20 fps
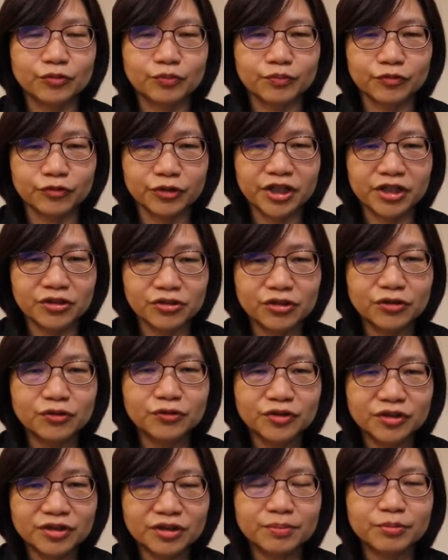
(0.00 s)
We can
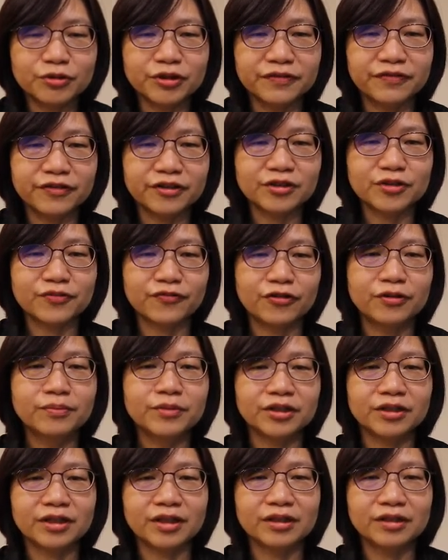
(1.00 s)
use the previous
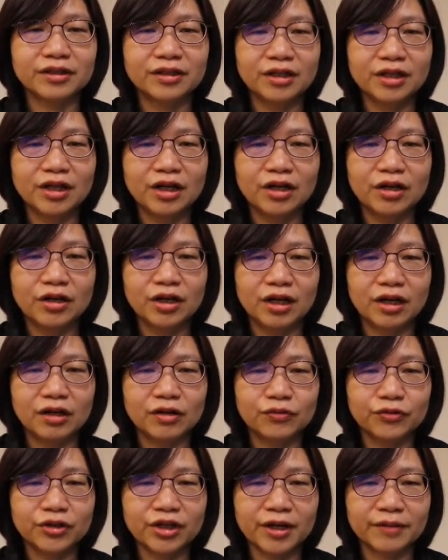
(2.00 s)
formula.
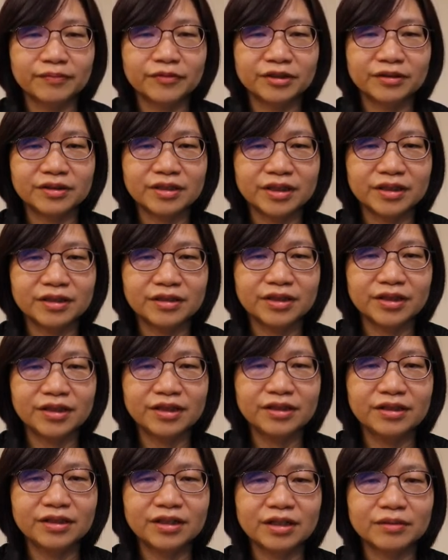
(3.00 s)
We have the
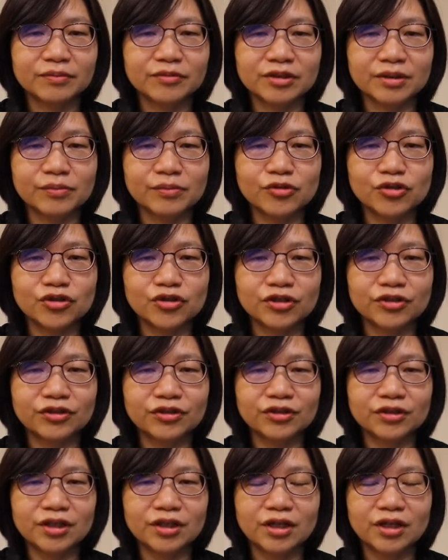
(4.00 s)
daily consumption